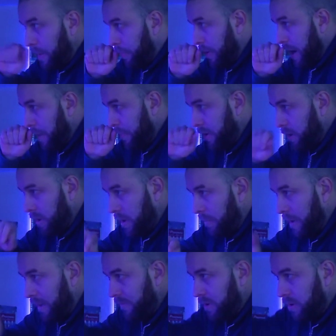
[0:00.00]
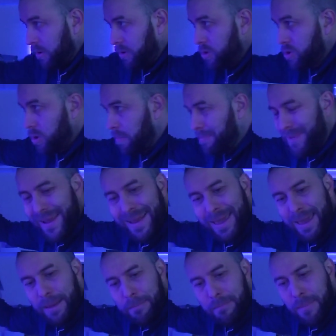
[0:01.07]
bit of prepping, I'm having to do some
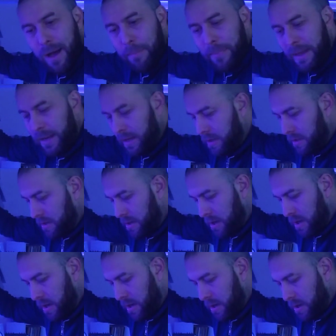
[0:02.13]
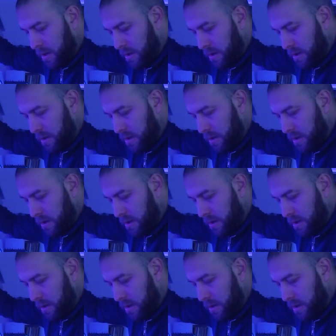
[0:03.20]
MIDI mapping. Now,